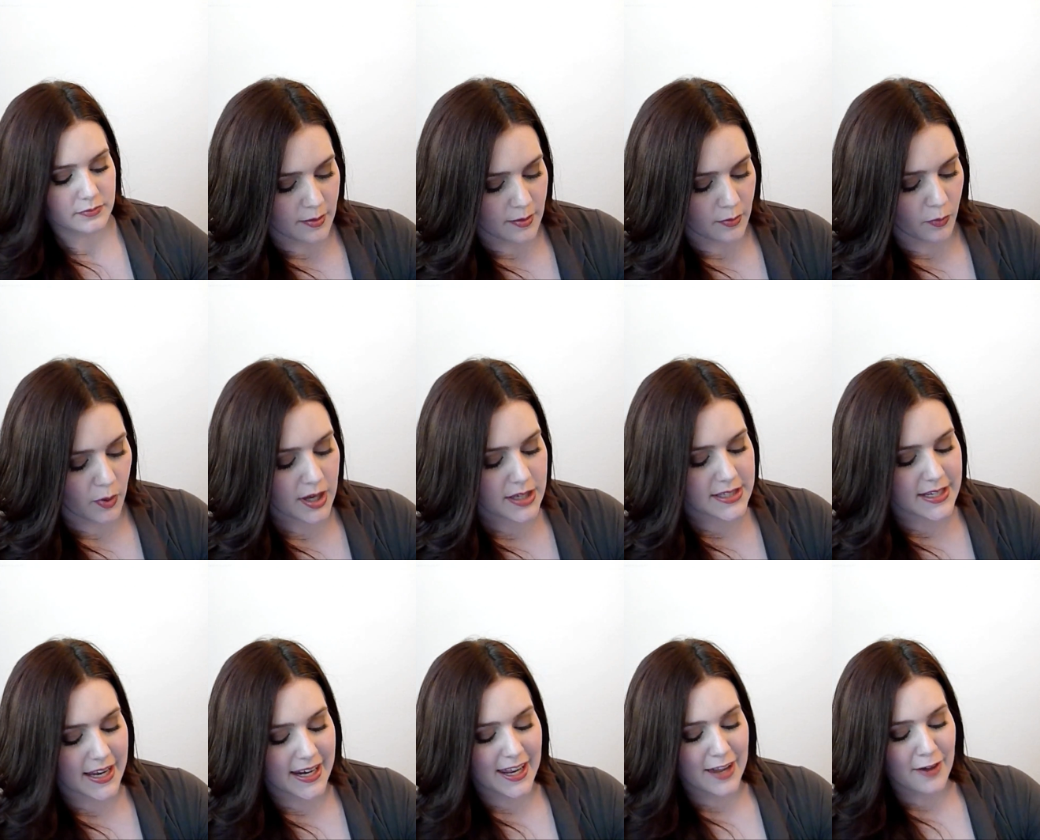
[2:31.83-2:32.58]
And what
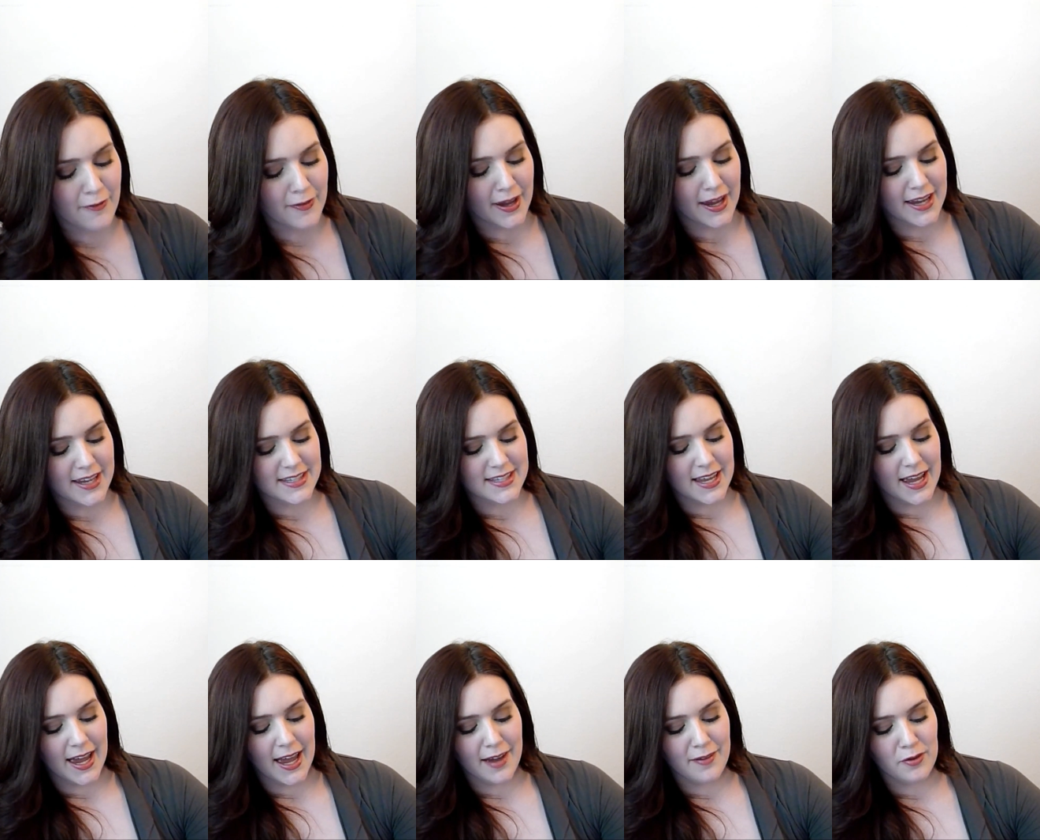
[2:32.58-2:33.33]
dating advice
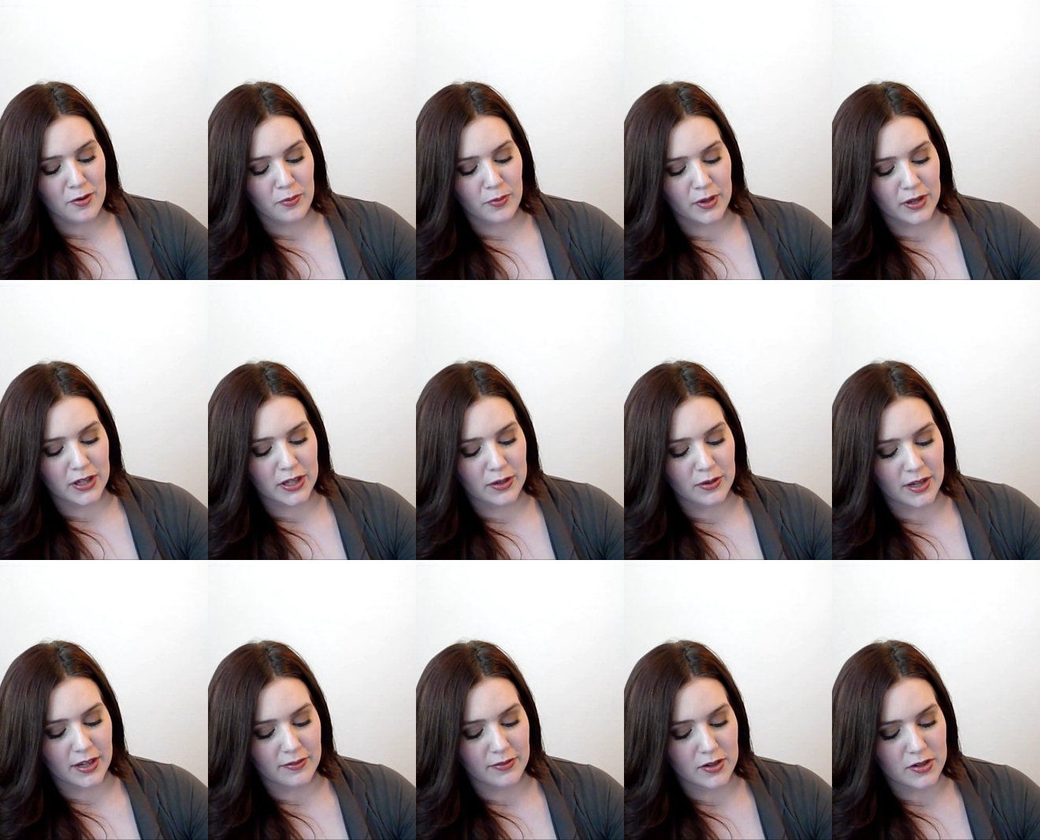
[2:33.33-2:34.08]
have or will you
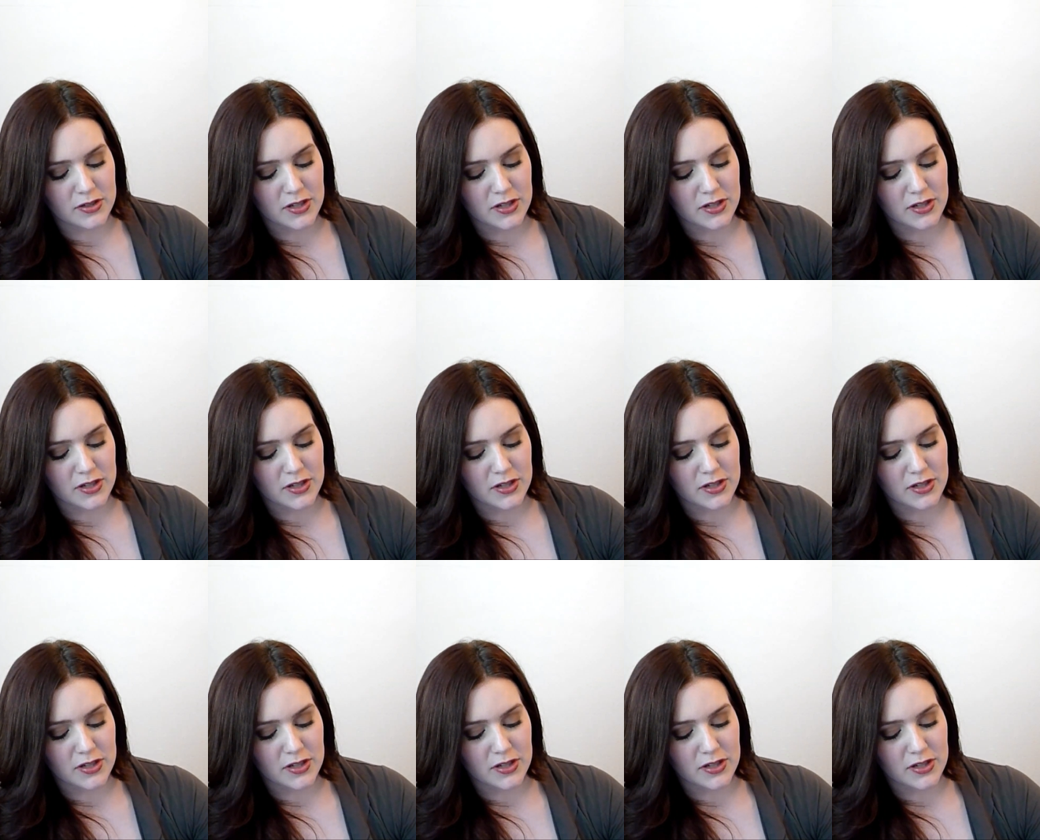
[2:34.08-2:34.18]
give your